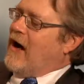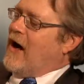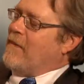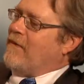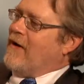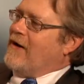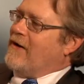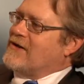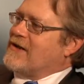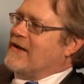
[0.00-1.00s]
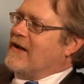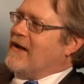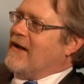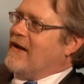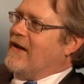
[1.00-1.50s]
operators
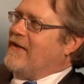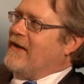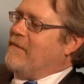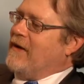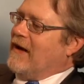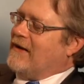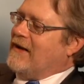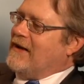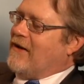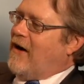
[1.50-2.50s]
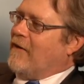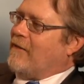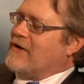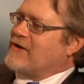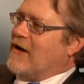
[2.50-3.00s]
the ability to
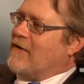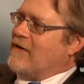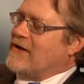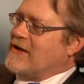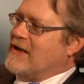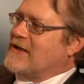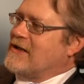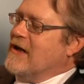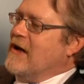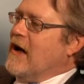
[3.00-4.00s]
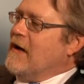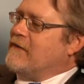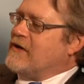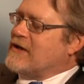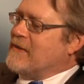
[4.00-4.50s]
offer services
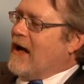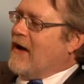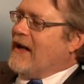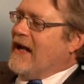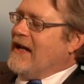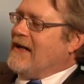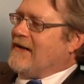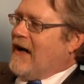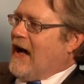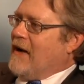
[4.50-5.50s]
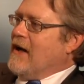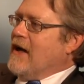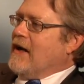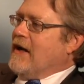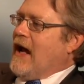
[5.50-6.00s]
of just about any type.
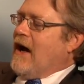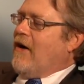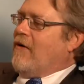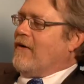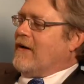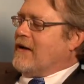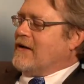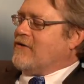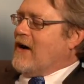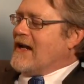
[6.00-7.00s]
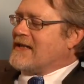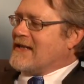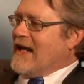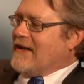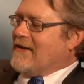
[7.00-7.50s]
Now, contrast
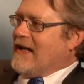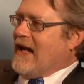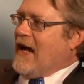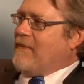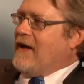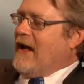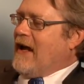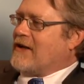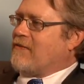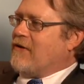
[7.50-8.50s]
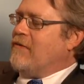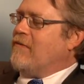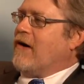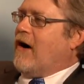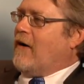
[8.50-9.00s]
that to the IPX, where you
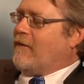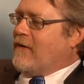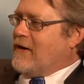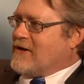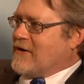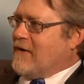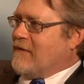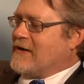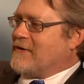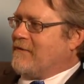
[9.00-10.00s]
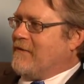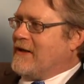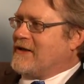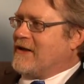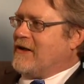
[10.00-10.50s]
want to offer a service
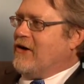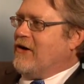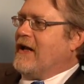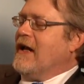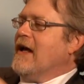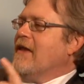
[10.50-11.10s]
with security.